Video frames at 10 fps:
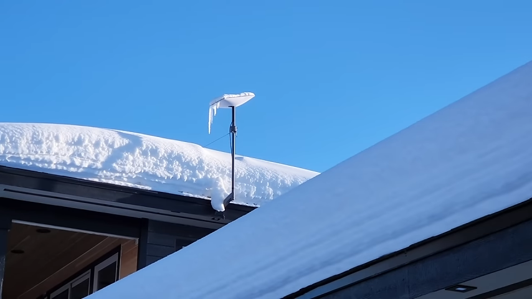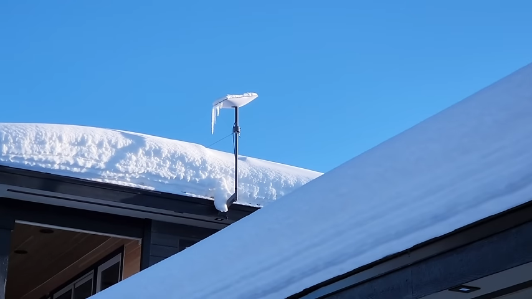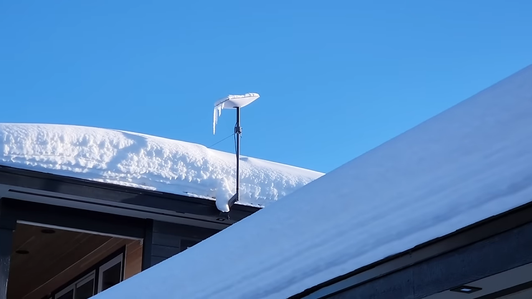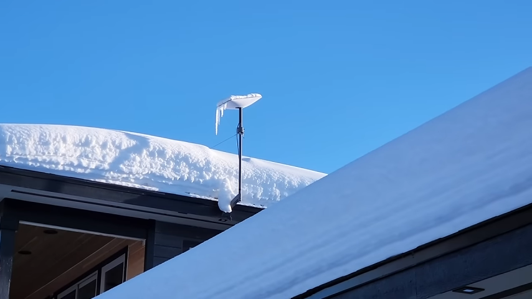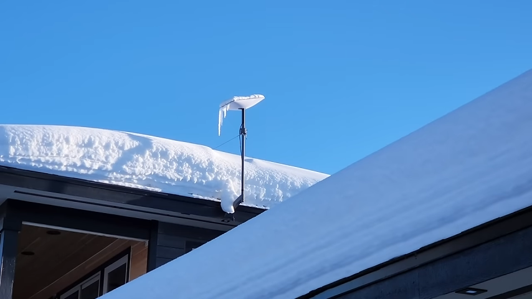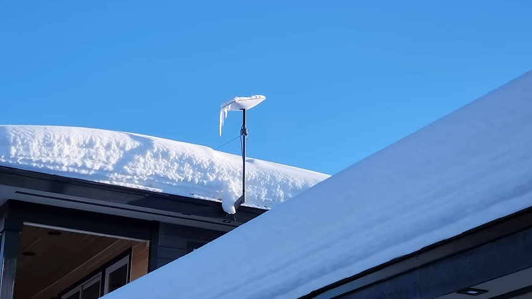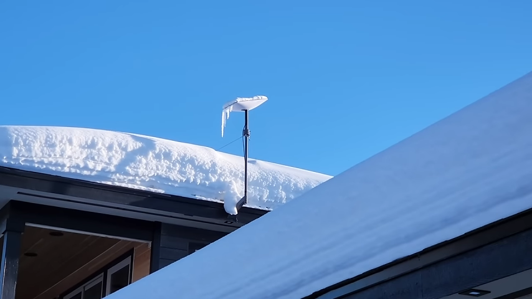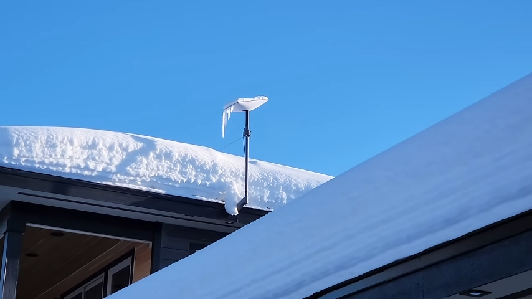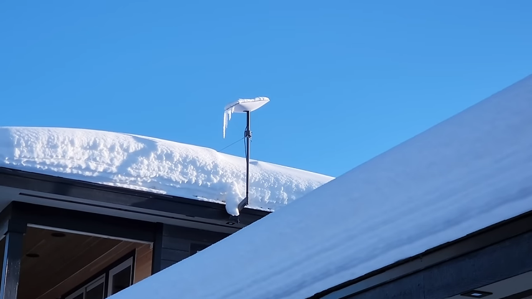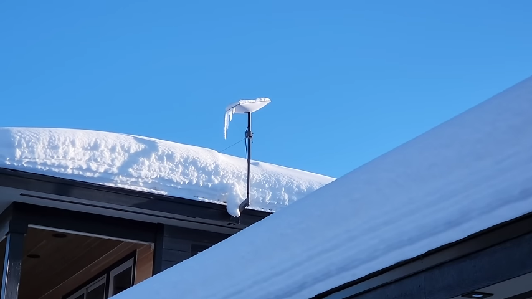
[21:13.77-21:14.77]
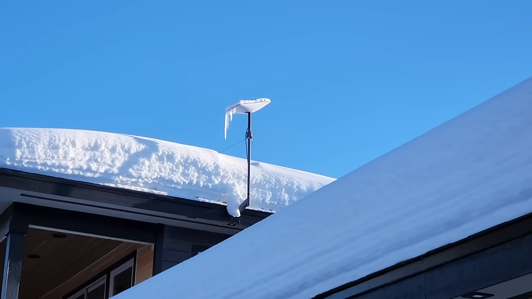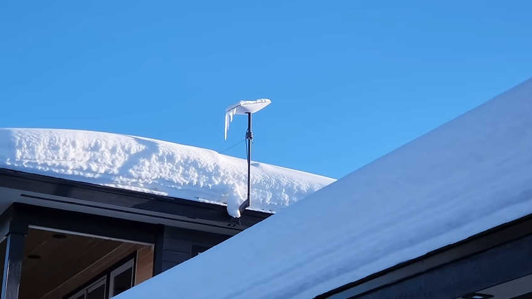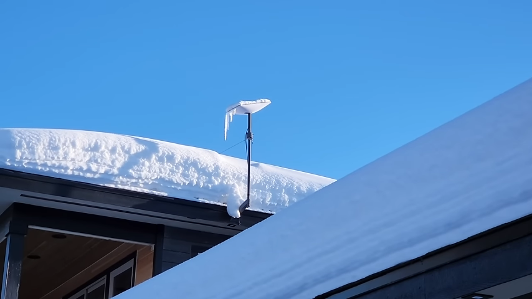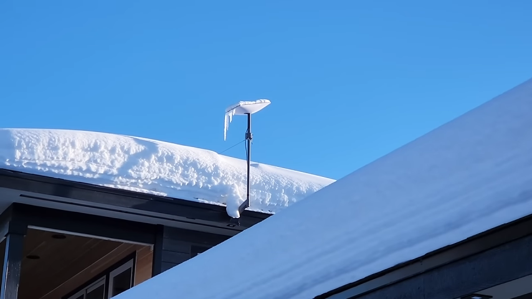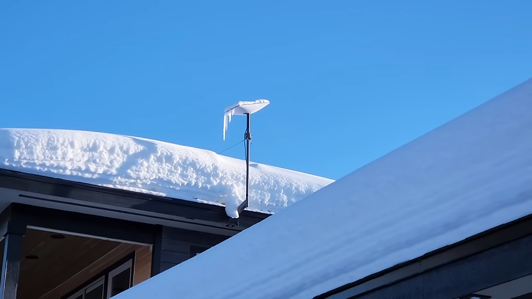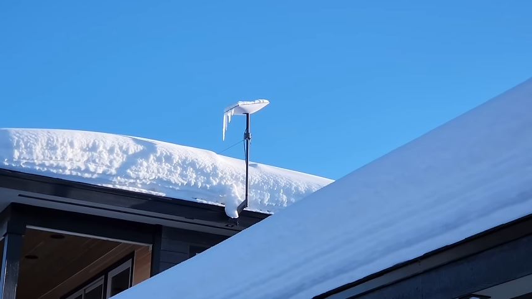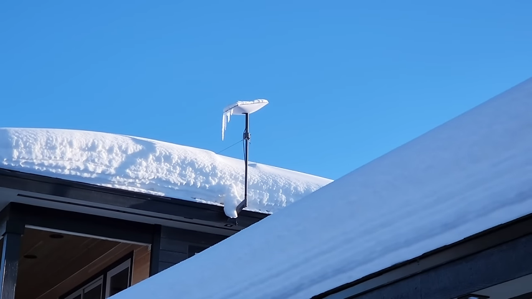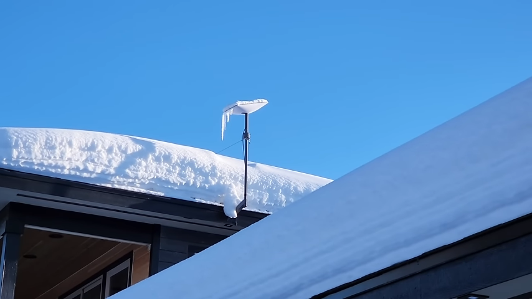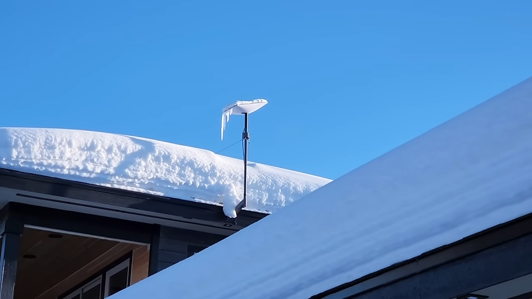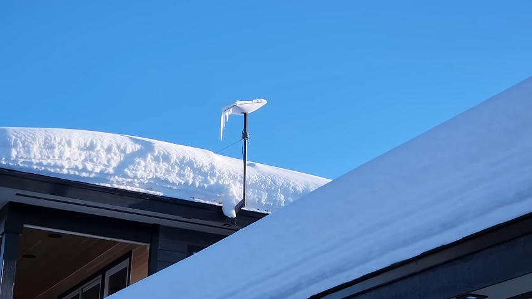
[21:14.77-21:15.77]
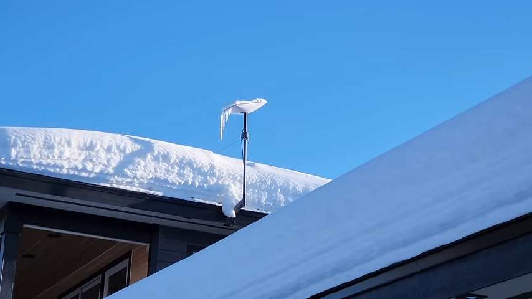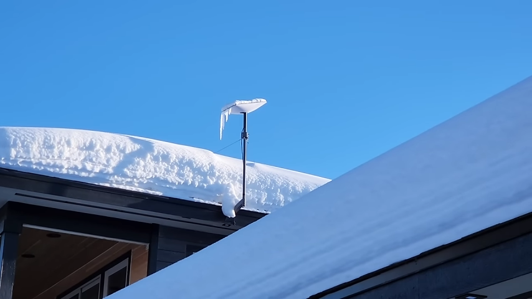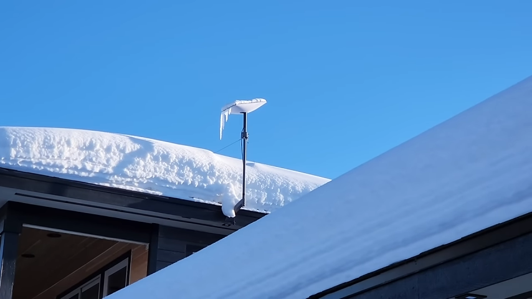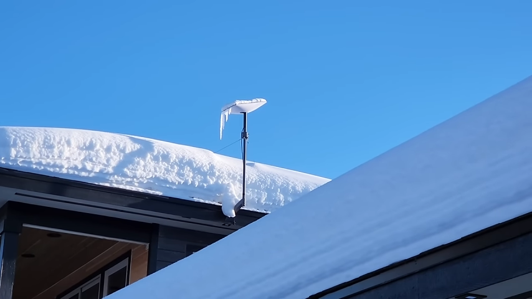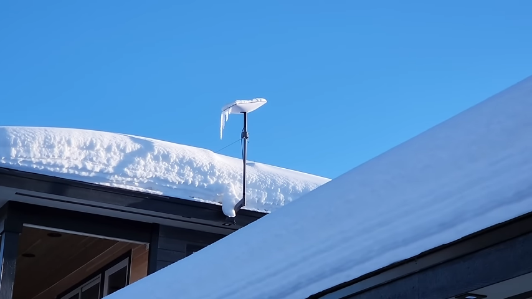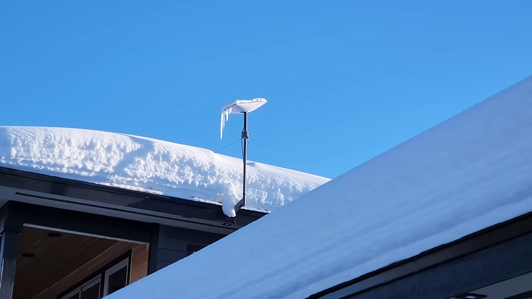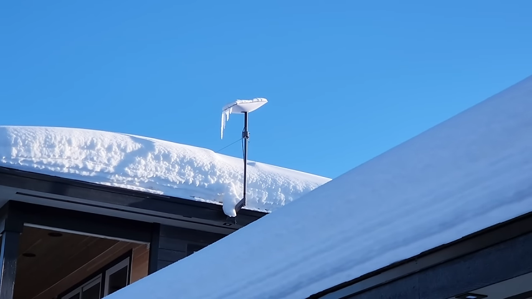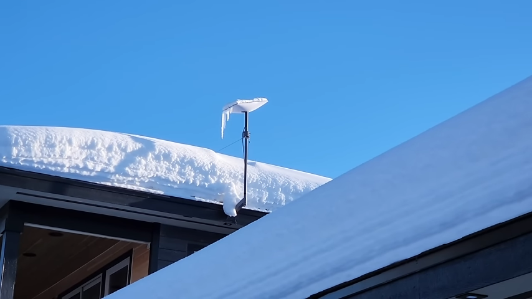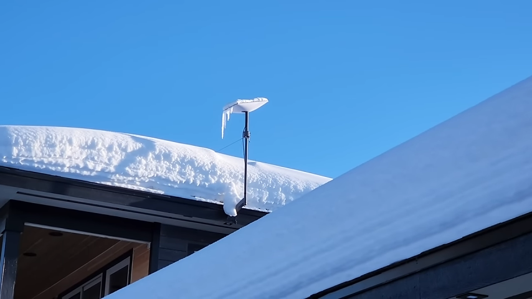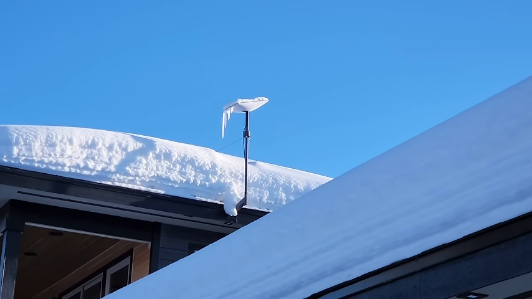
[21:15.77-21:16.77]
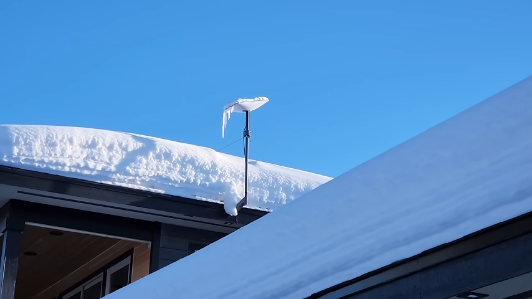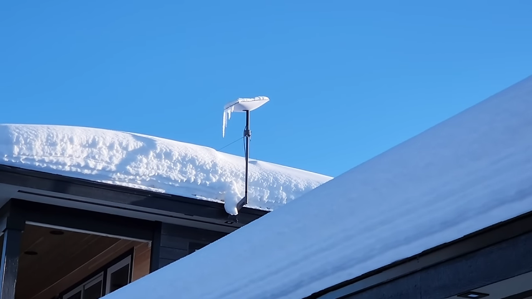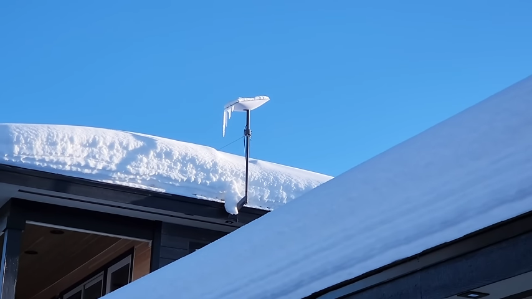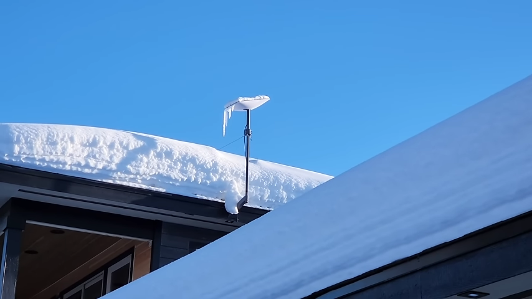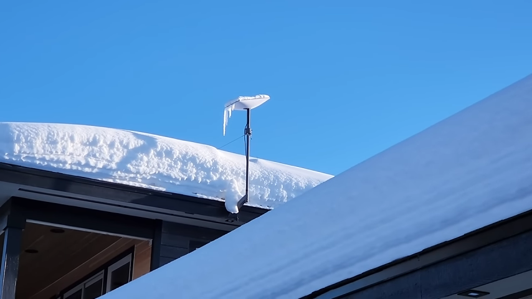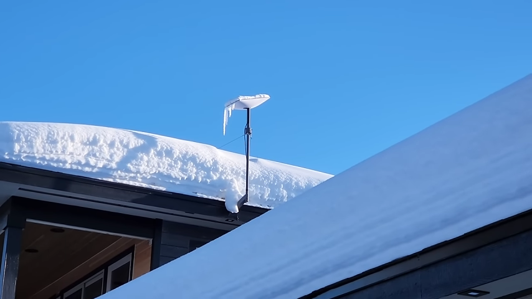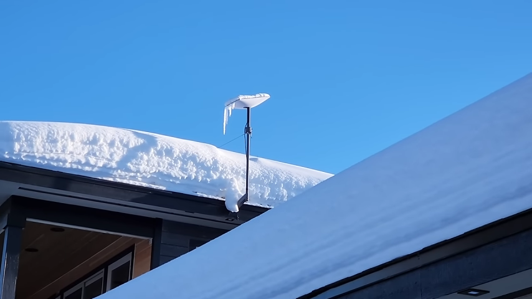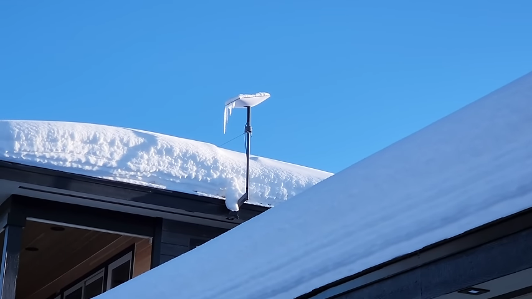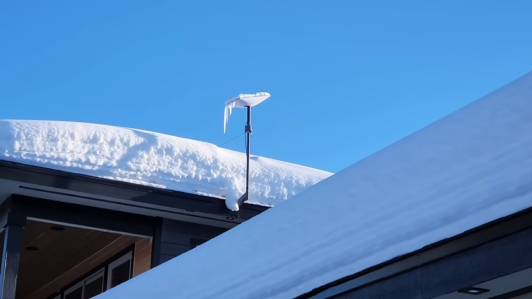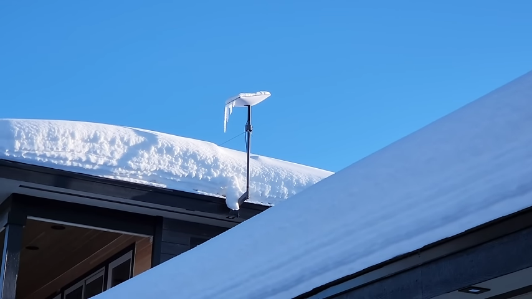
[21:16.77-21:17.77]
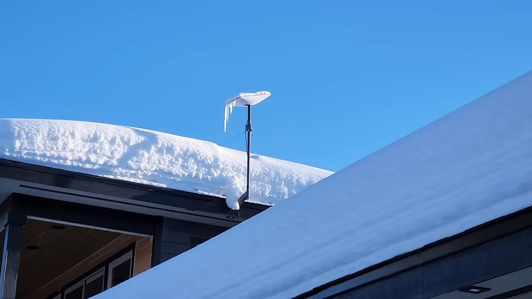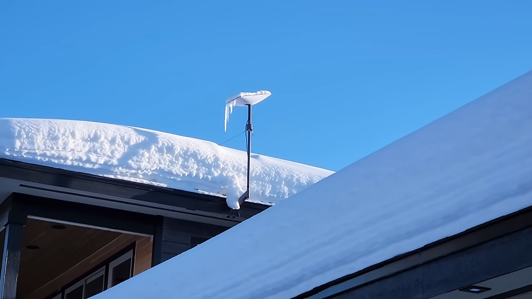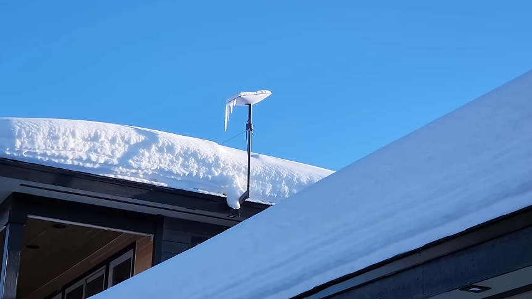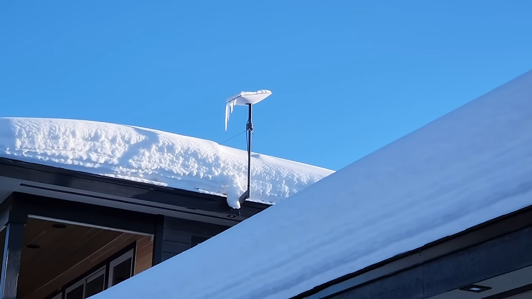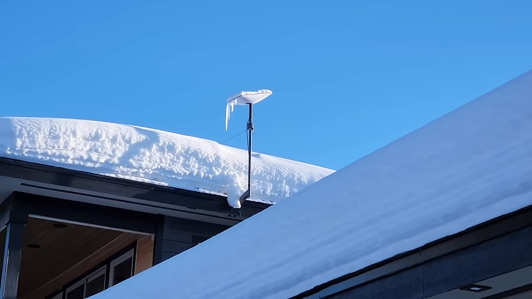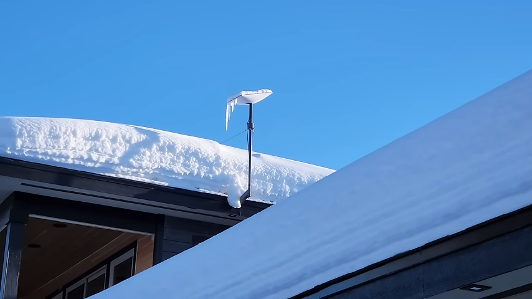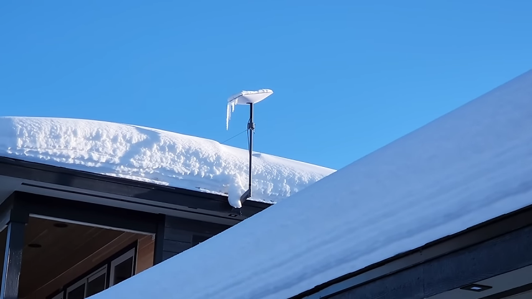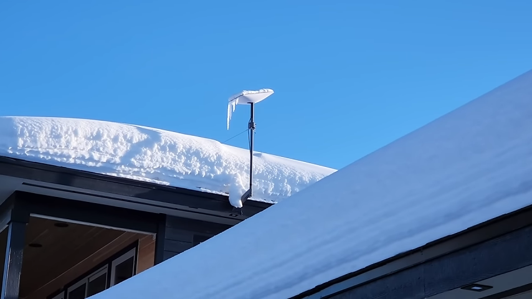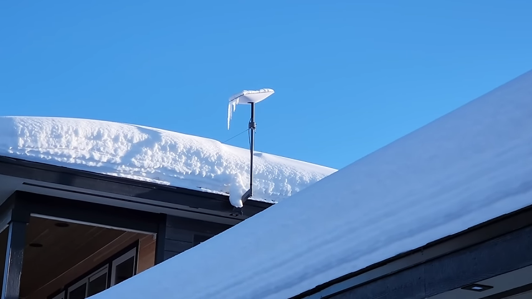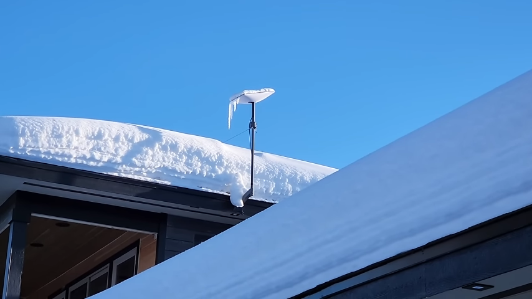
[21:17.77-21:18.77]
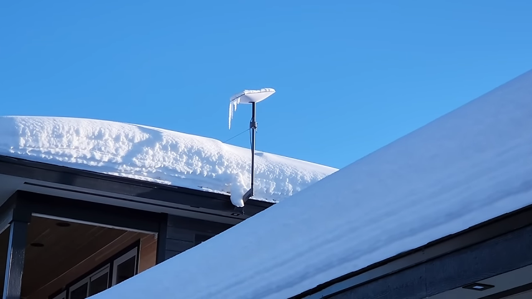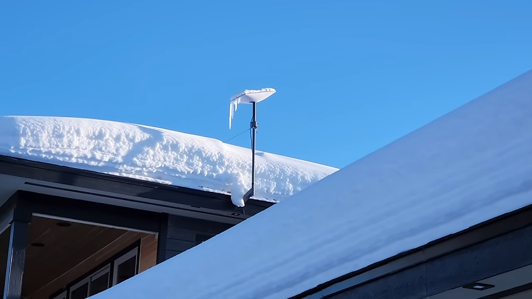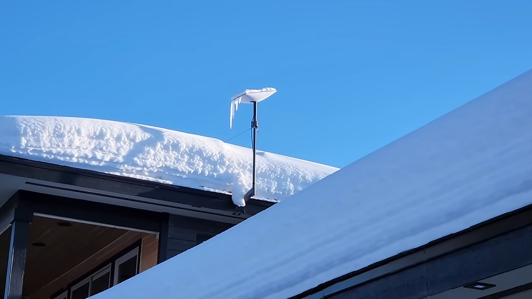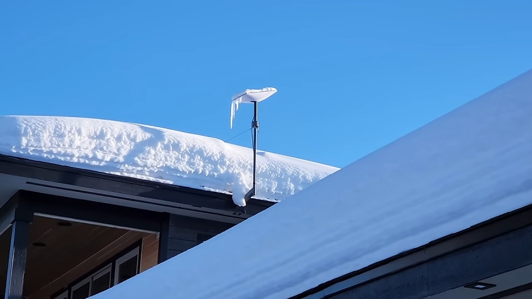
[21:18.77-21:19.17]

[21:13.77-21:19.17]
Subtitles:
(no speaker visible)